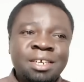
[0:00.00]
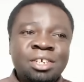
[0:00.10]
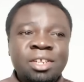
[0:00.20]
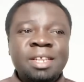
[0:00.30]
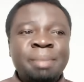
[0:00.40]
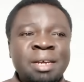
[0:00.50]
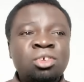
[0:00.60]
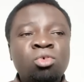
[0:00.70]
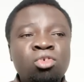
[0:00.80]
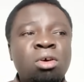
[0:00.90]
So the person
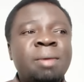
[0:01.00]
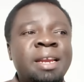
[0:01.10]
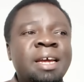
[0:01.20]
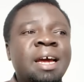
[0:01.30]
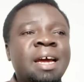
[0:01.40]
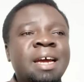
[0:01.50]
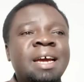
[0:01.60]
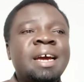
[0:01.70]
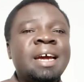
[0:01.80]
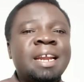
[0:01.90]
who normally
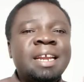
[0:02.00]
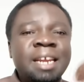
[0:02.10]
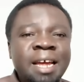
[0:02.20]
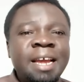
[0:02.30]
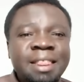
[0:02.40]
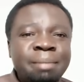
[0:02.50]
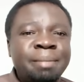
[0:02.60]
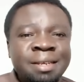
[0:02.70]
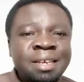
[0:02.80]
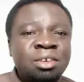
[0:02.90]
relay the
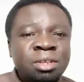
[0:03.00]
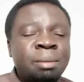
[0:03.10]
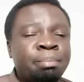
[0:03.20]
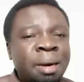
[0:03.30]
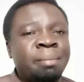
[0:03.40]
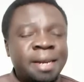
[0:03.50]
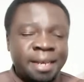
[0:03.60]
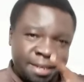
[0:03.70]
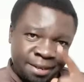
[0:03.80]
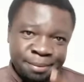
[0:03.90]
message to the
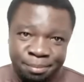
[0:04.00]
public